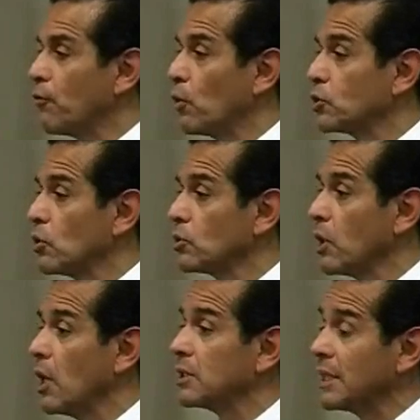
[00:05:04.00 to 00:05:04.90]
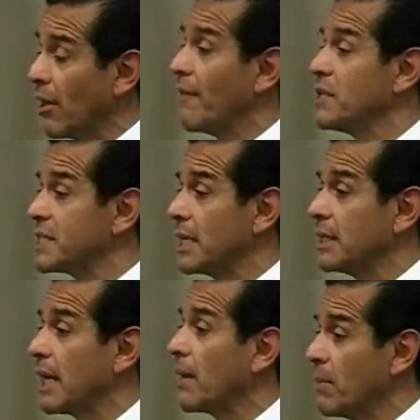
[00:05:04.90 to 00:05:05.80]
enforce those laws. Now, having
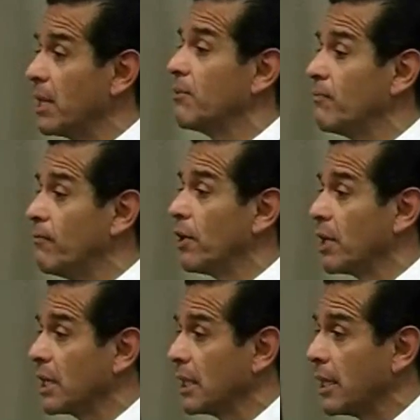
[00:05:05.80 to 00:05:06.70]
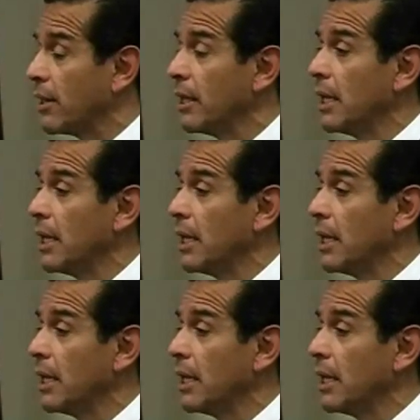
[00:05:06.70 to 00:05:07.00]
said that, I've made it very clear.